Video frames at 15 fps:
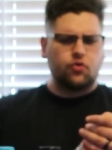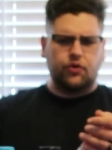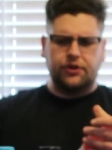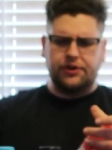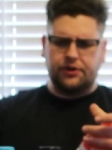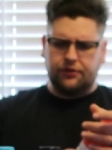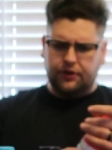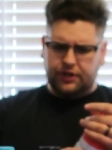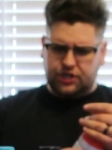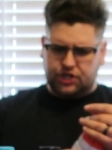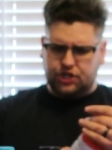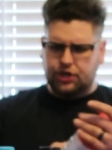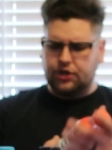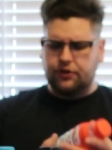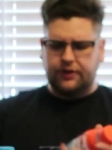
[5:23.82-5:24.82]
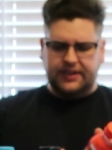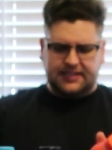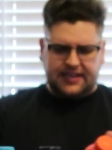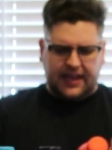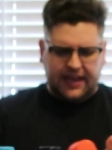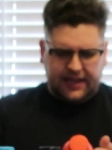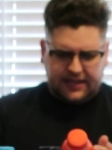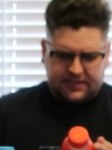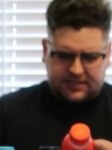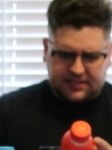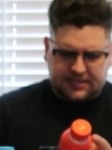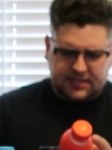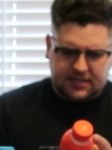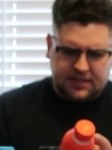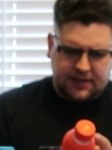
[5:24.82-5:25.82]
really, really sugary
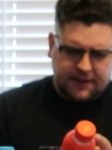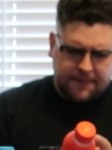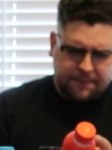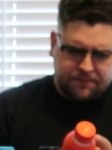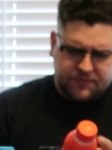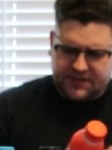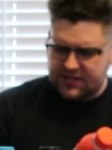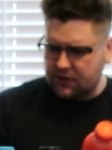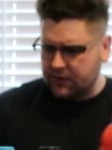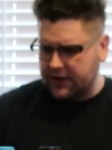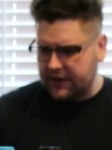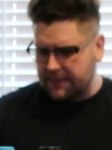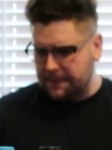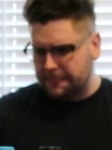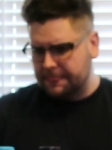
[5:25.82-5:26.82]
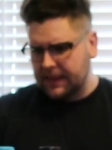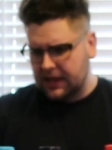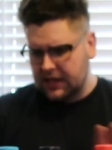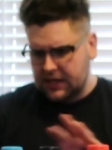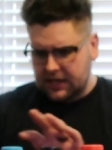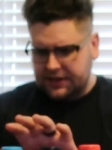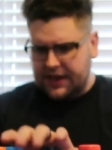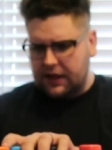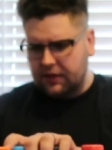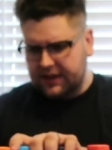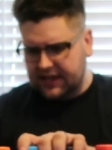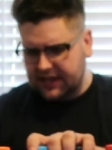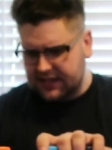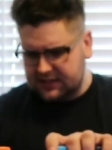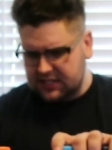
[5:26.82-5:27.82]
taste to it. Now,
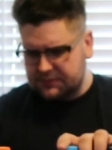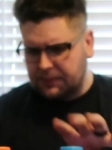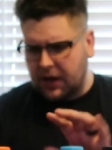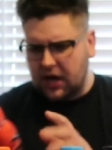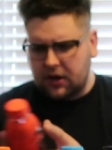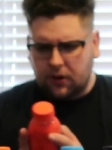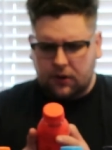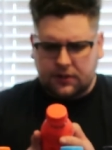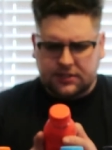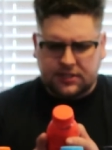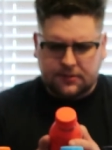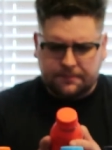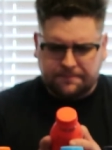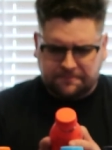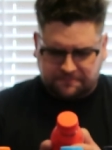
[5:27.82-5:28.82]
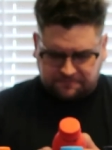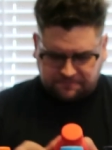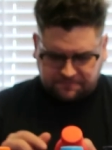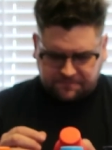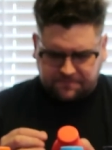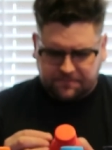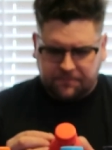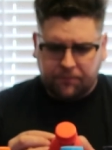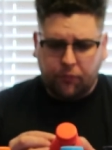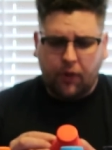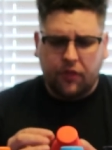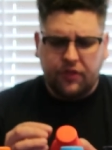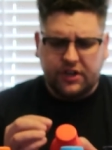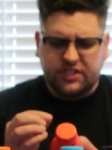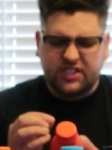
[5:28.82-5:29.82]
looking at these bottles,
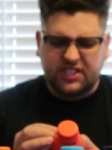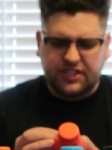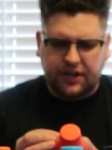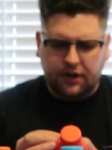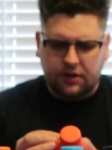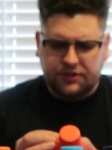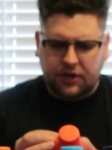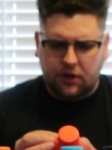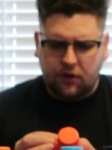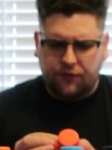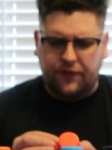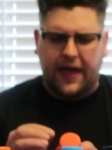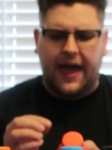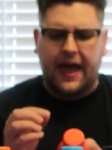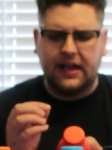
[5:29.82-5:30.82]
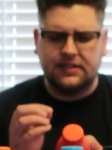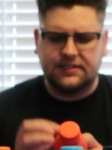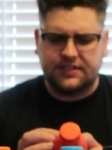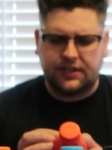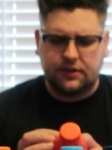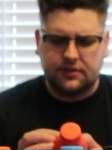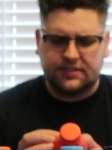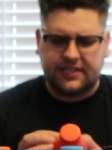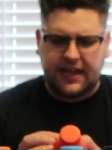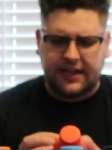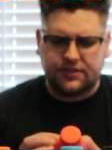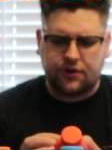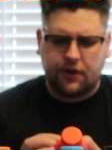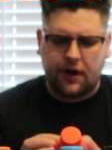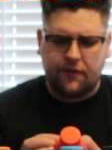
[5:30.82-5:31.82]
there's zero total fat, zero
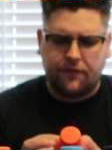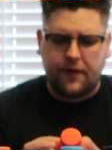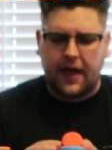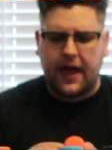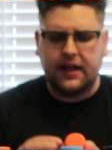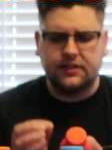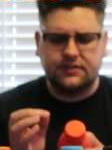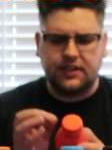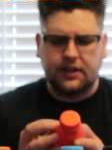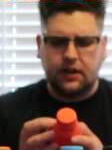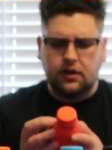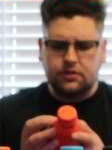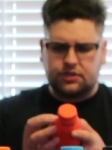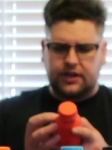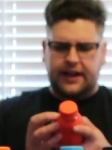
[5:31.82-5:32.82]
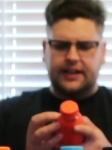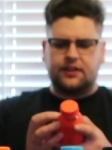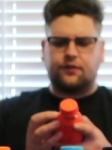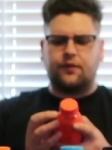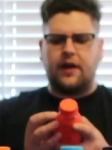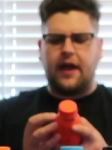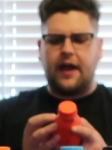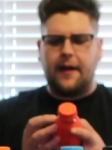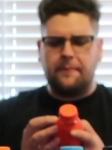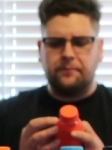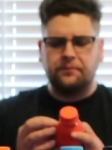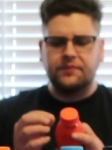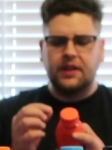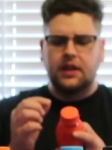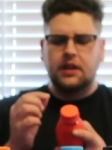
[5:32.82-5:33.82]
saturated fat, zero trans fat,